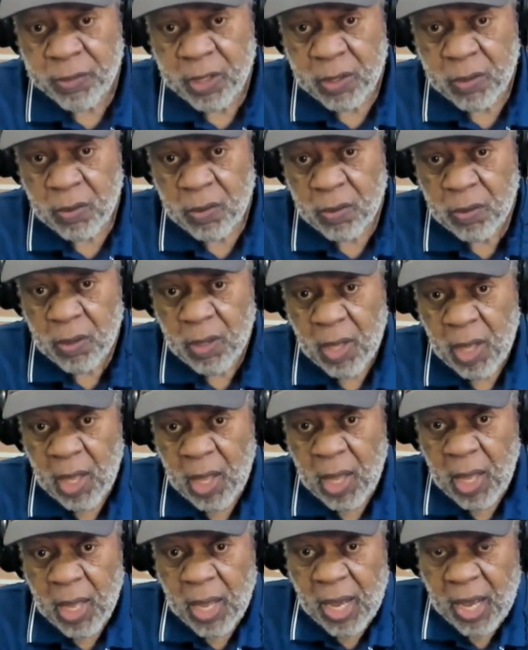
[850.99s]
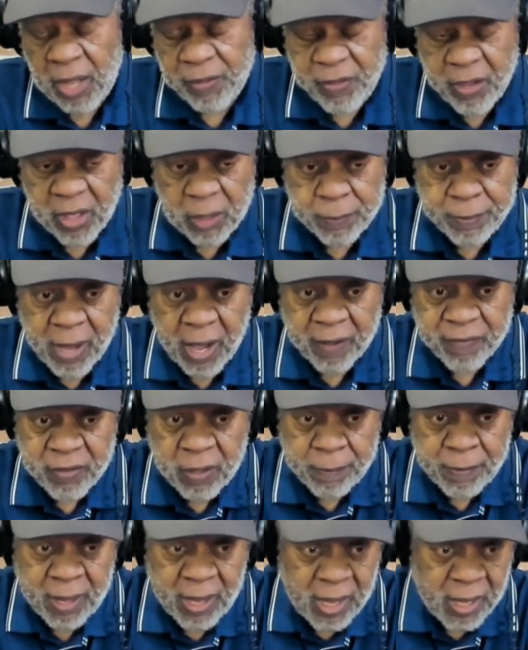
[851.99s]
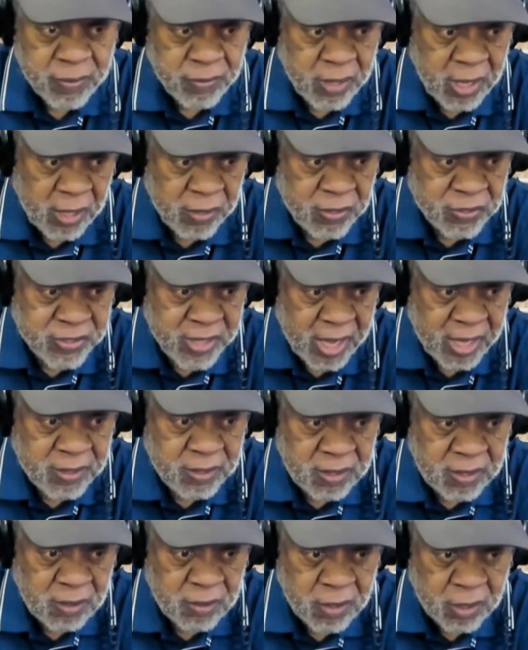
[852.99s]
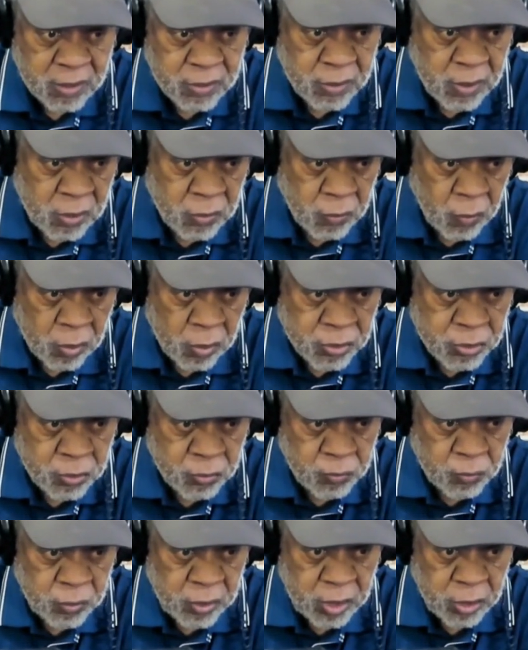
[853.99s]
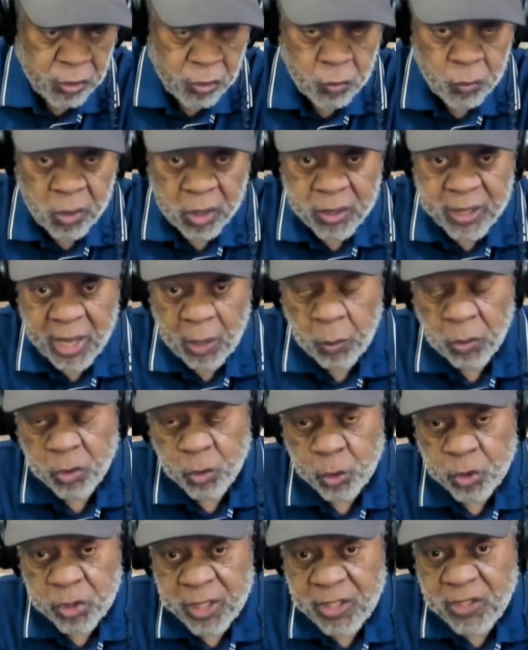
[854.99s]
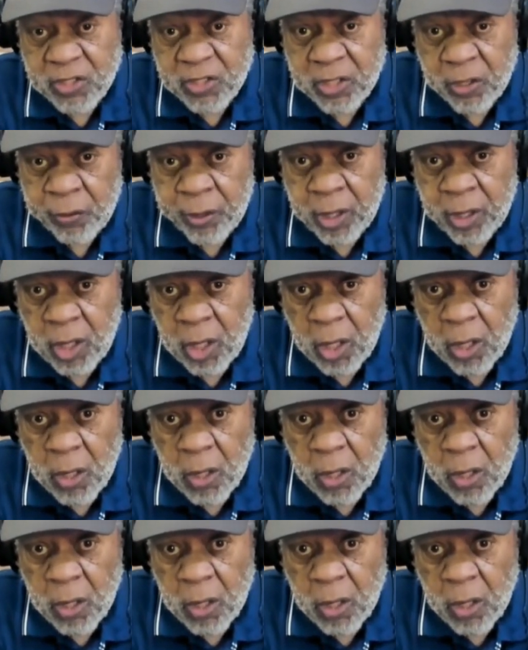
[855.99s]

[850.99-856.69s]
But I think in the back of their mind, they had this idea that in order to really do what that which was necessary